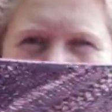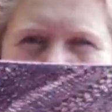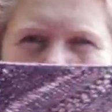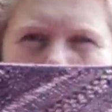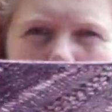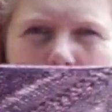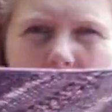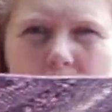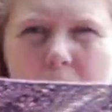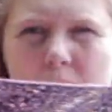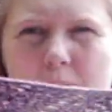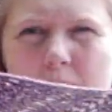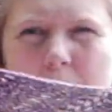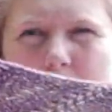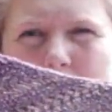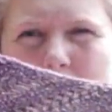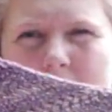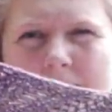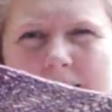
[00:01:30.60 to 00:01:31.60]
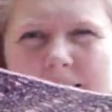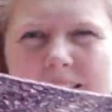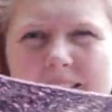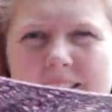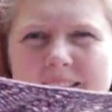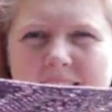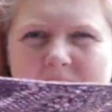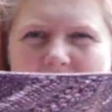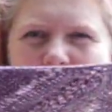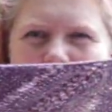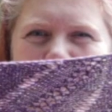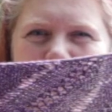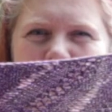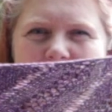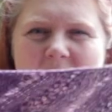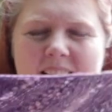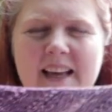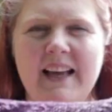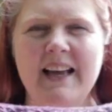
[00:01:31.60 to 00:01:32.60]
you go.
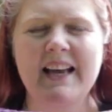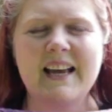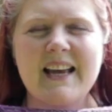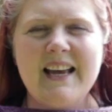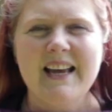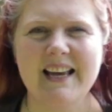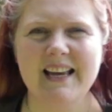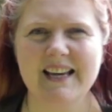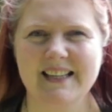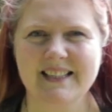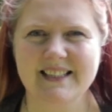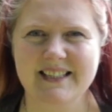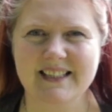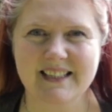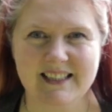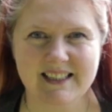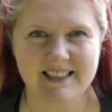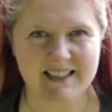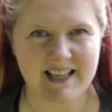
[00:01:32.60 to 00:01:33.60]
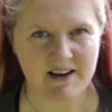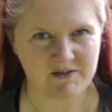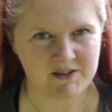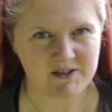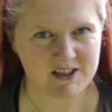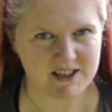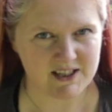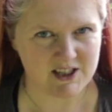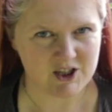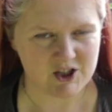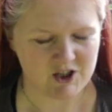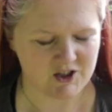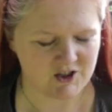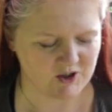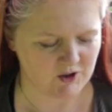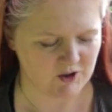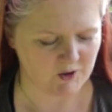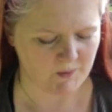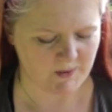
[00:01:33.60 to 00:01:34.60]
It's the Lavenderlicious
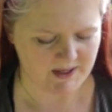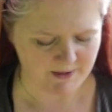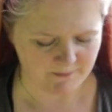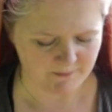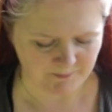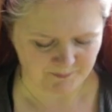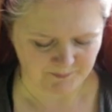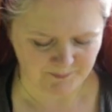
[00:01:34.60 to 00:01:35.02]
colourway